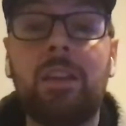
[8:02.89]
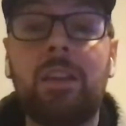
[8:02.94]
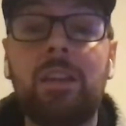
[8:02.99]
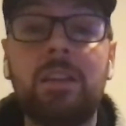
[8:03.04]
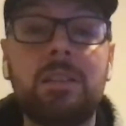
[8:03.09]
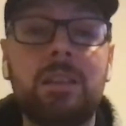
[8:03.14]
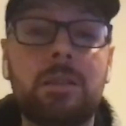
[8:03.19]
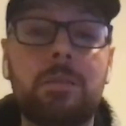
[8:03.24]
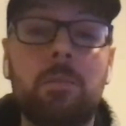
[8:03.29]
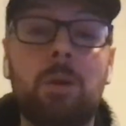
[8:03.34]
I
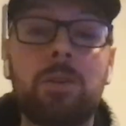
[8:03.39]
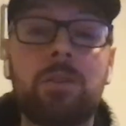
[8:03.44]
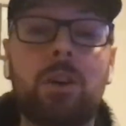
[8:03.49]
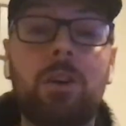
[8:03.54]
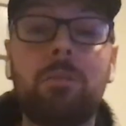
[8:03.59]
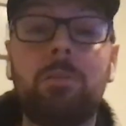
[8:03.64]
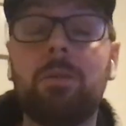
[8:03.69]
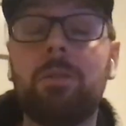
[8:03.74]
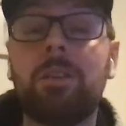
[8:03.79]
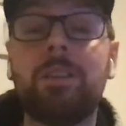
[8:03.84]
think he needs
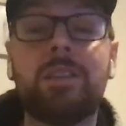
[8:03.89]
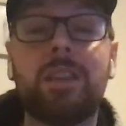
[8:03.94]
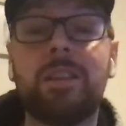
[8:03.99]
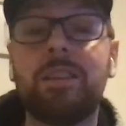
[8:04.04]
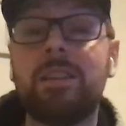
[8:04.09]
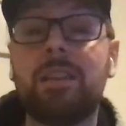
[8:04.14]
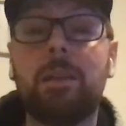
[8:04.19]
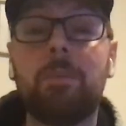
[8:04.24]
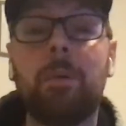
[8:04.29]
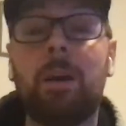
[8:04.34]
as much
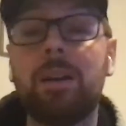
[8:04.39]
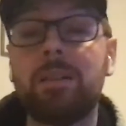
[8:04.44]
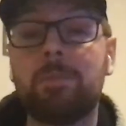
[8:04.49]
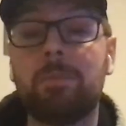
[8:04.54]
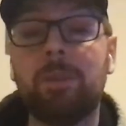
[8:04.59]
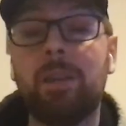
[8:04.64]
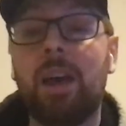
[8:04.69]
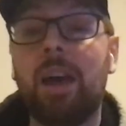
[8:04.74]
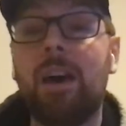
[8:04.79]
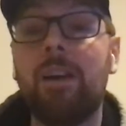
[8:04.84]
humbleness as he
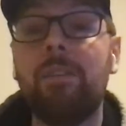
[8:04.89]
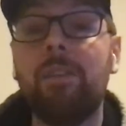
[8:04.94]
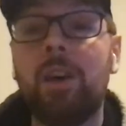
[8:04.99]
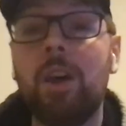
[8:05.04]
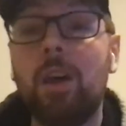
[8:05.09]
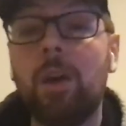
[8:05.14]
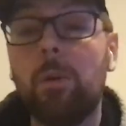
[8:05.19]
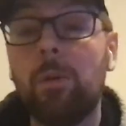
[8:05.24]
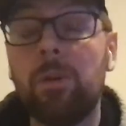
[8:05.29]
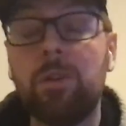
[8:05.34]
could possibly
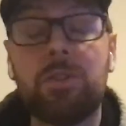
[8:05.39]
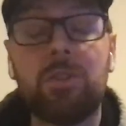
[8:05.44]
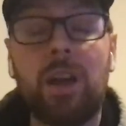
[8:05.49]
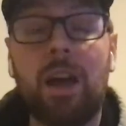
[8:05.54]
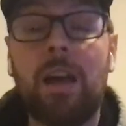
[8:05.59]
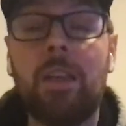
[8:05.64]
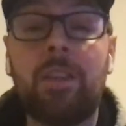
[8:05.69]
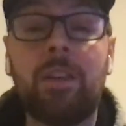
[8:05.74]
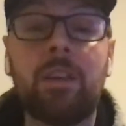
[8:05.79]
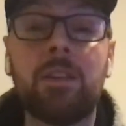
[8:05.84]
have,
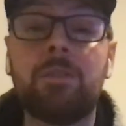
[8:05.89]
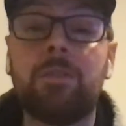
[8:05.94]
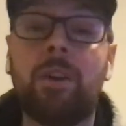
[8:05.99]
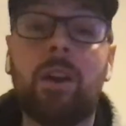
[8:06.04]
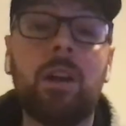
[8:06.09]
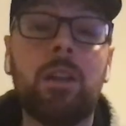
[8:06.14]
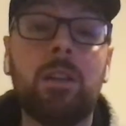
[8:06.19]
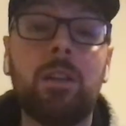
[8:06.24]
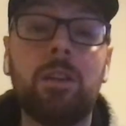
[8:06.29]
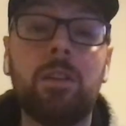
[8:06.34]
which I
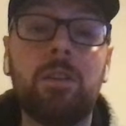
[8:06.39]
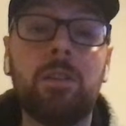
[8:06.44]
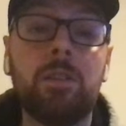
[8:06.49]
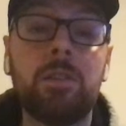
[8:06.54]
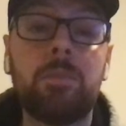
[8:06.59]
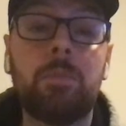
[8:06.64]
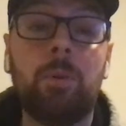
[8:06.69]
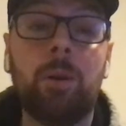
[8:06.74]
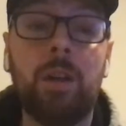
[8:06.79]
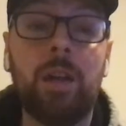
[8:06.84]
think is very
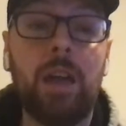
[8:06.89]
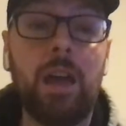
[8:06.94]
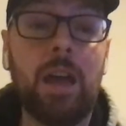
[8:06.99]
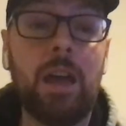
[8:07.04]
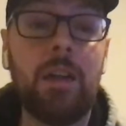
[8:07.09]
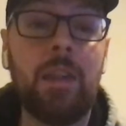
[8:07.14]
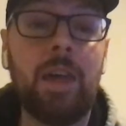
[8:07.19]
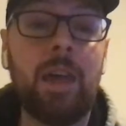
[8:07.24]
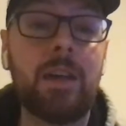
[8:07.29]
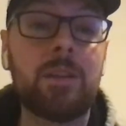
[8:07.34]
little at this
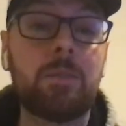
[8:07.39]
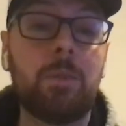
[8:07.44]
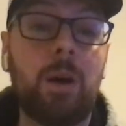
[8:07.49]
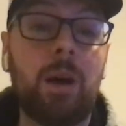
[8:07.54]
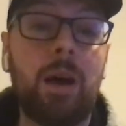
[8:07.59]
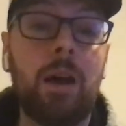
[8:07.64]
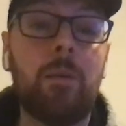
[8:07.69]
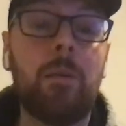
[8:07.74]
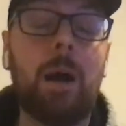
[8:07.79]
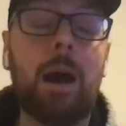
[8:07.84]
point. And
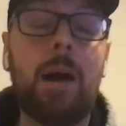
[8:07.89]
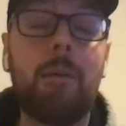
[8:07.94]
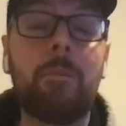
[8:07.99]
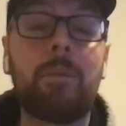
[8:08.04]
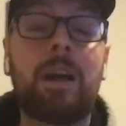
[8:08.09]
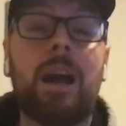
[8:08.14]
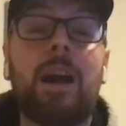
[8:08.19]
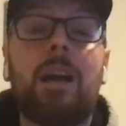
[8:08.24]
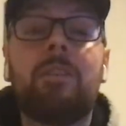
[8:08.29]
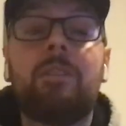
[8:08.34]
that's why
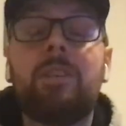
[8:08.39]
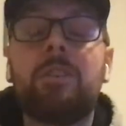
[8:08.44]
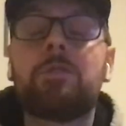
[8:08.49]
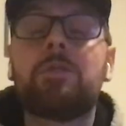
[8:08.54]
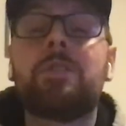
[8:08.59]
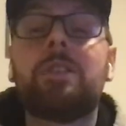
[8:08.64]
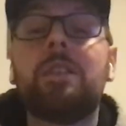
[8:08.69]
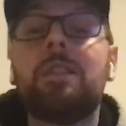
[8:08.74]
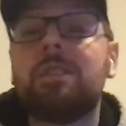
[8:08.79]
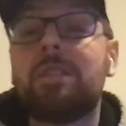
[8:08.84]
I'm
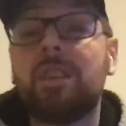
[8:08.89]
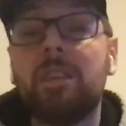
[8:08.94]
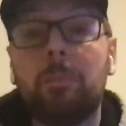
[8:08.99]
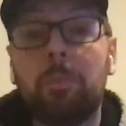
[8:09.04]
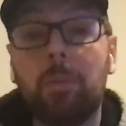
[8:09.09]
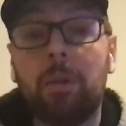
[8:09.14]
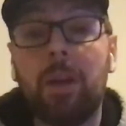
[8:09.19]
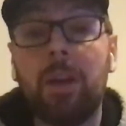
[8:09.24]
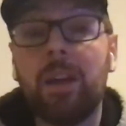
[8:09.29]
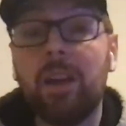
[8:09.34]
kind of interested
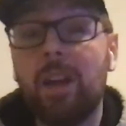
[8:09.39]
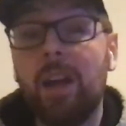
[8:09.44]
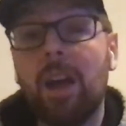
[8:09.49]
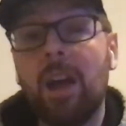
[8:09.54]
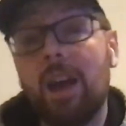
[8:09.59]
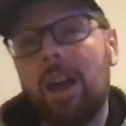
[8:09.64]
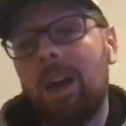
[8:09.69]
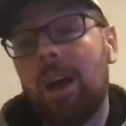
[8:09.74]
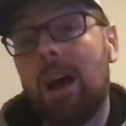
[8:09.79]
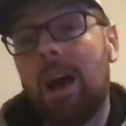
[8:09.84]
to see him play.
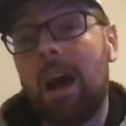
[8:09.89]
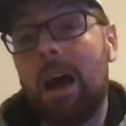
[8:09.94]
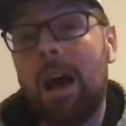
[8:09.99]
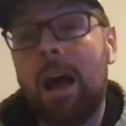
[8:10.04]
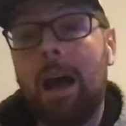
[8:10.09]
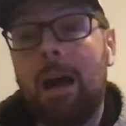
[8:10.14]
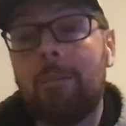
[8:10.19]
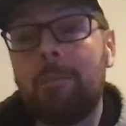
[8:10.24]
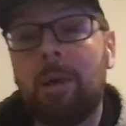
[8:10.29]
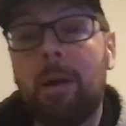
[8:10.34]

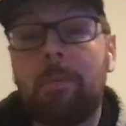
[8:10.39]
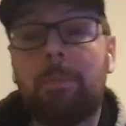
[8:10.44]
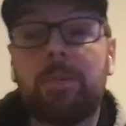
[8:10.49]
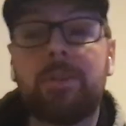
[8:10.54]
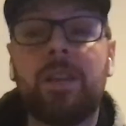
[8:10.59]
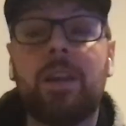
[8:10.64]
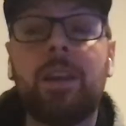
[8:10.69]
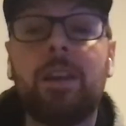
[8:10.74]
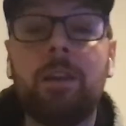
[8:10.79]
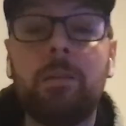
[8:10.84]
I'm
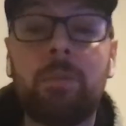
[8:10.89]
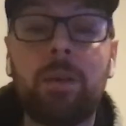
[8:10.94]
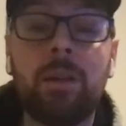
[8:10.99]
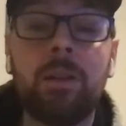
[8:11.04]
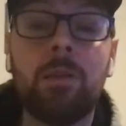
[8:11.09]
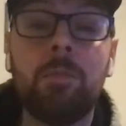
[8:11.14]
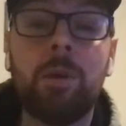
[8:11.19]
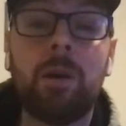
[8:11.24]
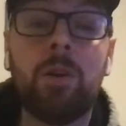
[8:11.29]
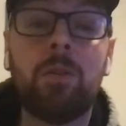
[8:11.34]
not
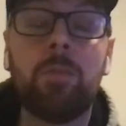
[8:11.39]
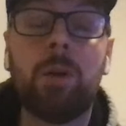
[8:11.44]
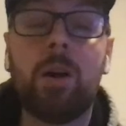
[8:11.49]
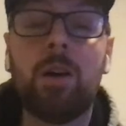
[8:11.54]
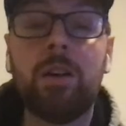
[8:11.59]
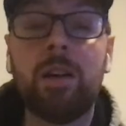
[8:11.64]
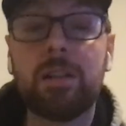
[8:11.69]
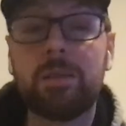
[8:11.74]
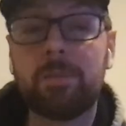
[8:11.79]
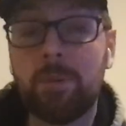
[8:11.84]
pretending to be a
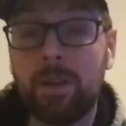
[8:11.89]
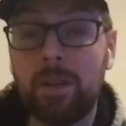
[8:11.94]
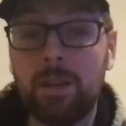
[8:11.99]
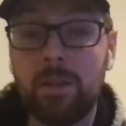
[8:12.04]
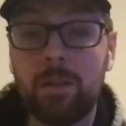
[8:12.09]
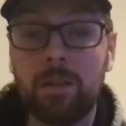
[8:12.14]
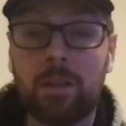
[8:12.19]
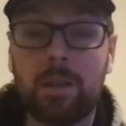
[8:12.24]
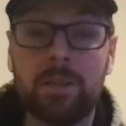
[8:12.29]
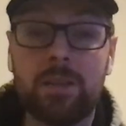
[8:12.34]
LaMelo Ball
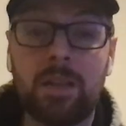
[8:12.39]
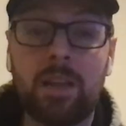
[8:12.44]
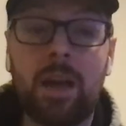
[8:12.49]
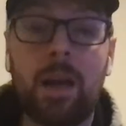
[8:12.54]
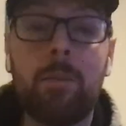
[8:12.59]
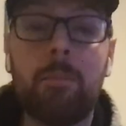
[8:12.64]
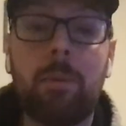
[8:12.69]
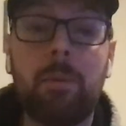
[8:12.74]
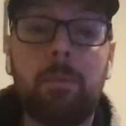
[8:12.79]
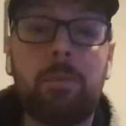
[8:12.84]
expert either,
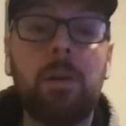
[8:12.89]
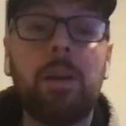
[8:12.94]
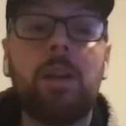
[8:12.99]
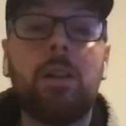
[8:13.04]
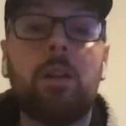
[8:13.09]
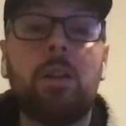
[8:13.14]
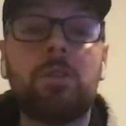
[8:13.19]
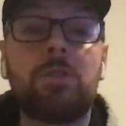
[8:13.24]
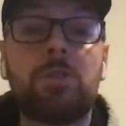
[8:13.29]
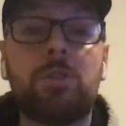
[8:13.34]
because the guy
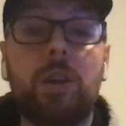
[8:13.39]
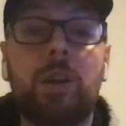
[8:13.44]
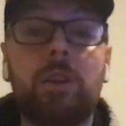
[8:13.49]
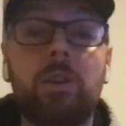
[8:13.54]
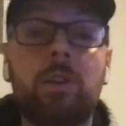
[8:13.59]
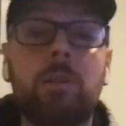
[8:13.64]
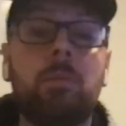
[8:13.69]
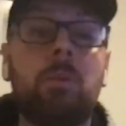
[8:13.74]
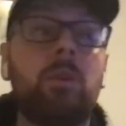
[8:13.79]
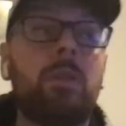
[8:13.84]
played in
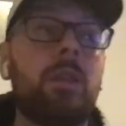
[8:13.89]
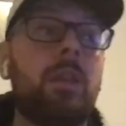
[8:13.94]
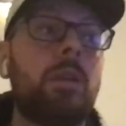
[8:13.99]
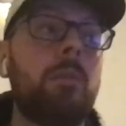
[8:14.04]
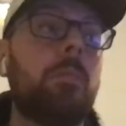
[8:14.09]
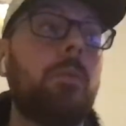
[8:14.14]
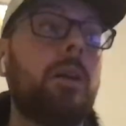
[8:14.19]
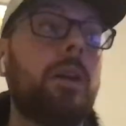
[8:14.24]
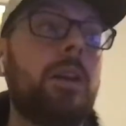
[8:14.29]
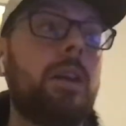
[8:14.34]
Australia
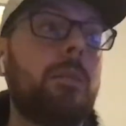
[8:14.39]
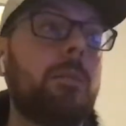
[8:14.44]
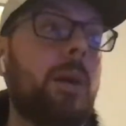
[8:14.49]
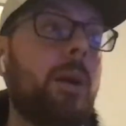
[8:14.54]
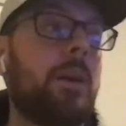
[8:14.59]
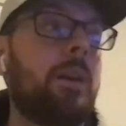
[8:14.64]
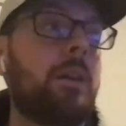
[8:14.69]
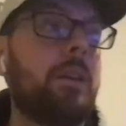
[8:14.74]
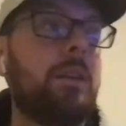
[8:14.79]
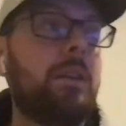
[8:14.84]
more than he
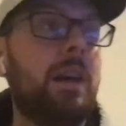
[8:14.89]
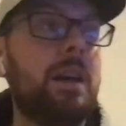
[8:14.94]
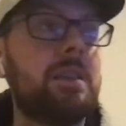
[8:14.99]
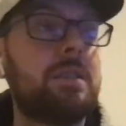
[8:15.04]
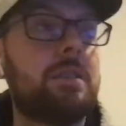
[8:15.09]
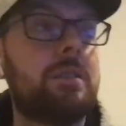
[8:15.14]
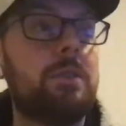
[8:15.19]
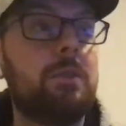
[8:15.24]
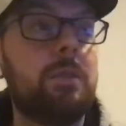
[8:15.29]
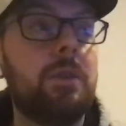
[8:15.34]
played in America
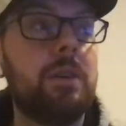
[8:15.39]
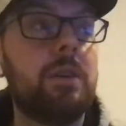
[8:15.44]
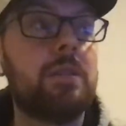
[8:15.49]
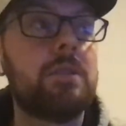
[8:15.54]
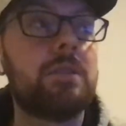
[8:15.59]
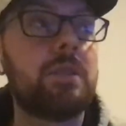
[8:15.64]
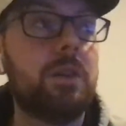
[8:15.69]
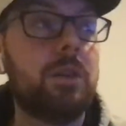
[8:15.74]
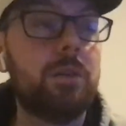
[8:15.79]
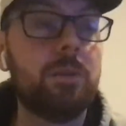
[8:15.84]
the last
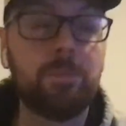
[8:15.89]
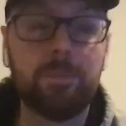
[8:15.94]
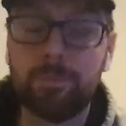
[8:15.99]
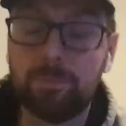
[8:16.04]
2 years.